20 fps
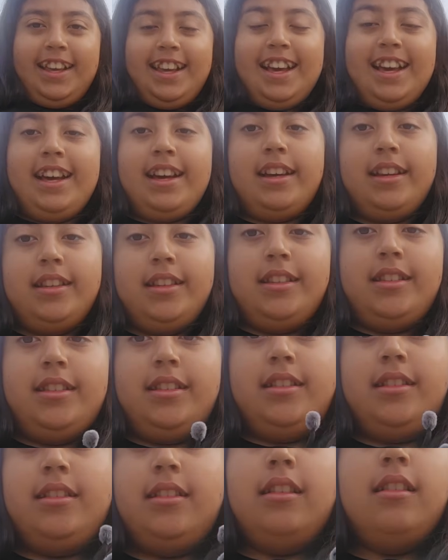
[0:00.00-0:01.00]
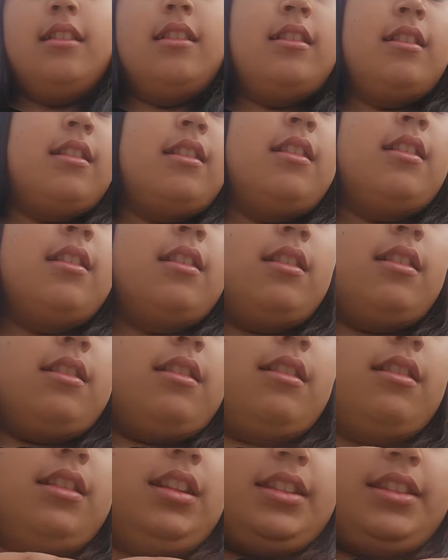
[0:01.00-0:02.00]
And
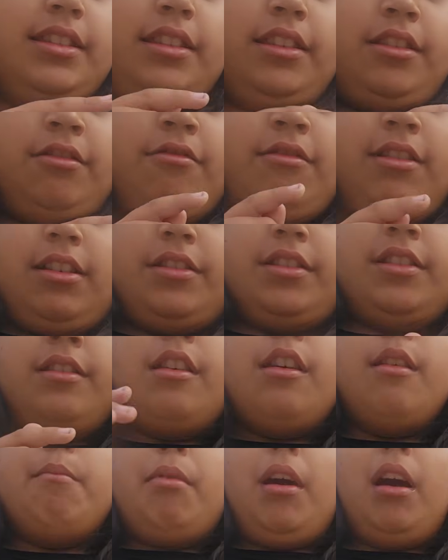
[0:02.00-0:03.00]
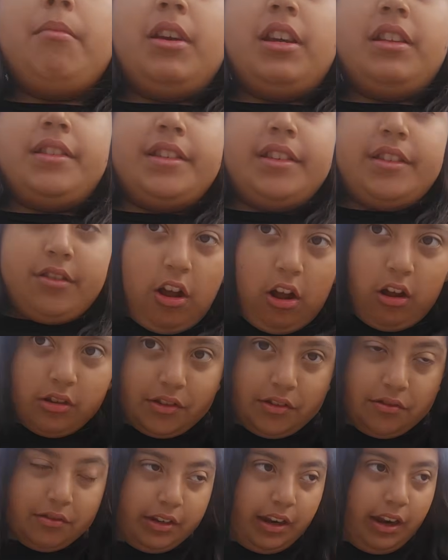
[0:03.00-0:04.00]
let's see, who else? Bobette's is
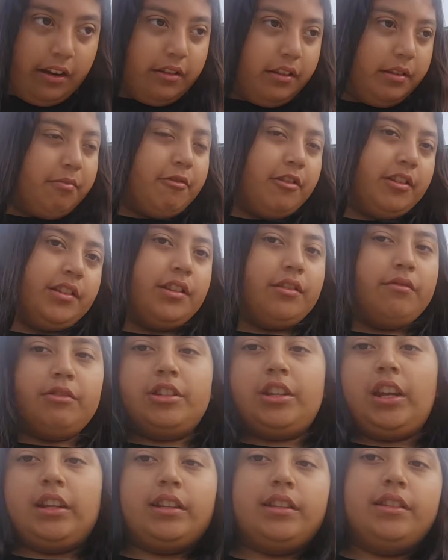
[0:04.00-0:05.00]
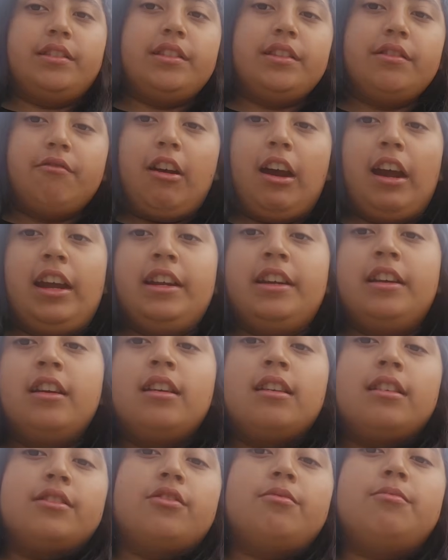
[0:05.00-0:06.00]
also entirely printed, which I can see why.
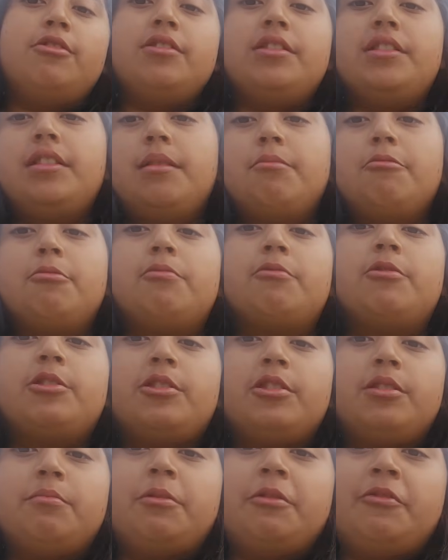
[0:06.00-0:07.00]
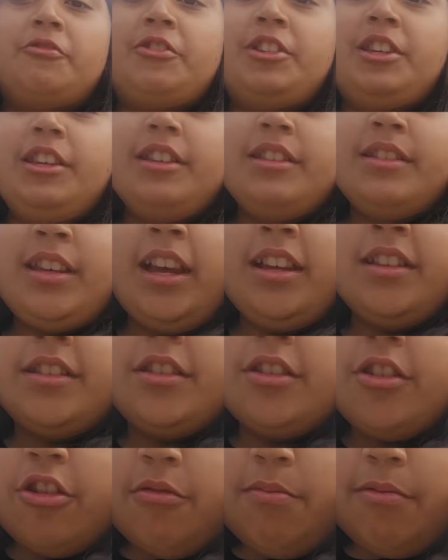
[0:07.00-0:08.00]
So most of them are printed, but V's
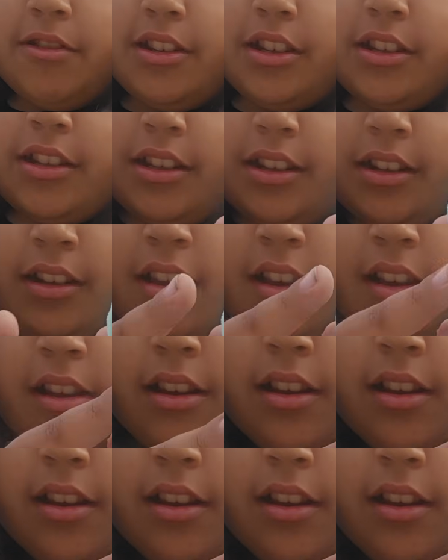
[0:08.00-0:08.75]
has no printing.